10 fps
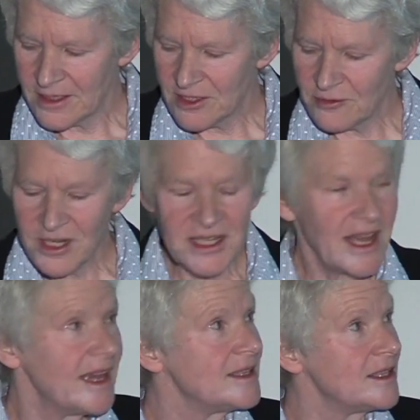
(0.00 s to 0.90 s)
So we
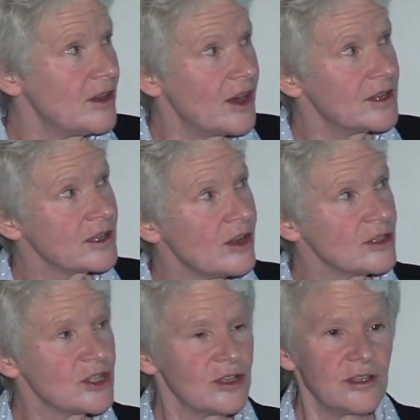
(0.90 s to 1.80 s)
tend in our
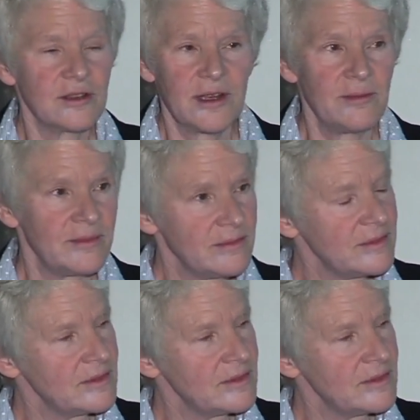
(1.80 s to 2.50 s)
culture, in